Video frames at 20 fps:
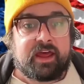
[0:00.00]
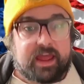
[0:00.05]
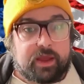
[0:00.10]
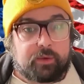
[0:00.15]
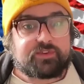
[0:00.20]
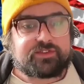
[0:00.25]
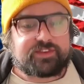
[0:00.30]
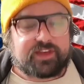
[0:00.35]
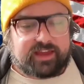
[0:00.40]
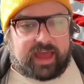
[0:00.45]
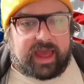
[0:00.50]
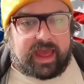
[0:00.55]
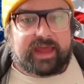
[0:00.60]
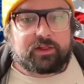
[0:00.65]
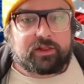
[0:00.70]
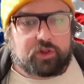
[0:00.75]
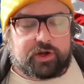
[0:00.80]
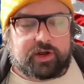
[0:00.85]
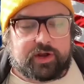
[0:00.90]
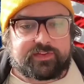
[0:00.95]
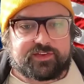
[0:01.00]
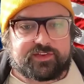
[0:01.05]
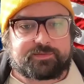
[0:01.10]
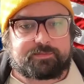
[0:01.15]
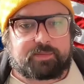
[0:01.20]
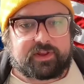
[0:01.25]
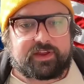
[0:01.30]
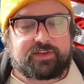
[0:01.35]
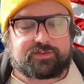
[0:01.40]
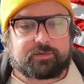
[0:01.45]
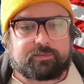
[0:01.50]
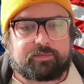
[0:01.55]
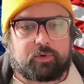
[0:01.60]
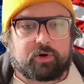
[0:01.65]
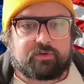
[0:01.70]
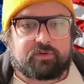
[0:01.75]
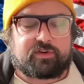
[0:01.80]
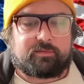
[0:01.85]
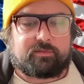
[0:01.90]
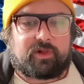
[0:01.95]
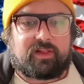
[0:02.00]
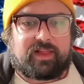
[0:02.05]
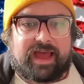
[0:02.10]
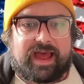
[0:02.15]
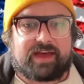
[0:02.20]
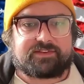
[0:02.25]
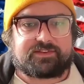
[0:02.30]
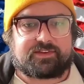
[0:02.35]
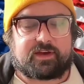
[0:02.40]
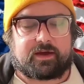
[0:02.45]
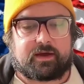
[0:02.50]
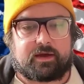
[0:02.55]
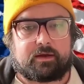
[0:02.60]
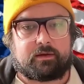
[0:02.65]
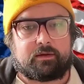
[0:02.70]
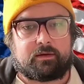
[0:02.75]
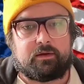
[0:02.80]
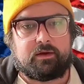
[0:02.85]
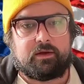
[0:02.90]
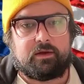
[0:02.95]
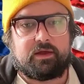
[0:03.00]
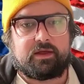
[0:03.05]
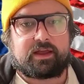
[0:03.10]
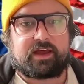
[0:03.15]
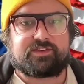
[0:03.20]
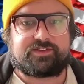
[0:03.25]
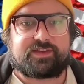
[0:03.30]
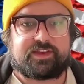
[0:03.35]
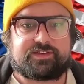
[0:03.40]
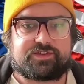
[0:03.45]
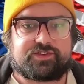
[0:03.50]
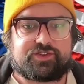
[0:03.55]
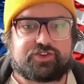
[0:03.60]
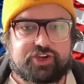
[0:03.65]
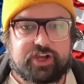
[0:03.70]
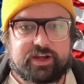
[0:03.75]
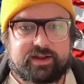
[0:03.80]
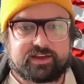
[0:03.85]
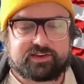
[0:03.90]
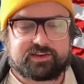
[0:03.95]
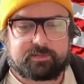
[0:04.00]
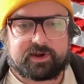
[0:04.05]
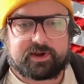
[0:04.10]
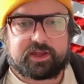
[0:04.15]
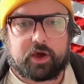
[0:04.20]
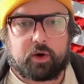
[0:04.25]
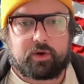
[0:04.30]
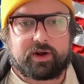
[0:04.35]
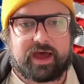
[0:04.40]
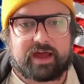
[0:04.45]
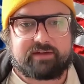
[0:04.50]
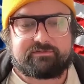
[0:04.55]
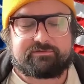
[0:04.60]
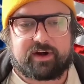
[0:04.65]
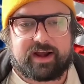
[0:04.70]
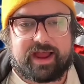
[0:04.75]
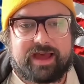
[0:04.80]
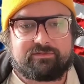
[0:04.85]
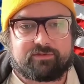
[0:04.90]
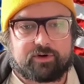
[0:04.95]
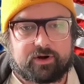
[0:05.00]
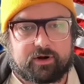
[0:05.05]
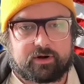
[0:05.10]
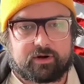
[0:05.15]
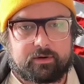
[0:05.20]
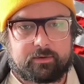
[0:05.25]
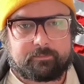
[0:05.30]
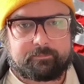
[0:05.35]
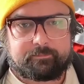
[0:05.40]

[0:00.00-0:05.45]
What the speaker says: It was like, hey, look at this police report from Alaska. Because this shit has been going on forever.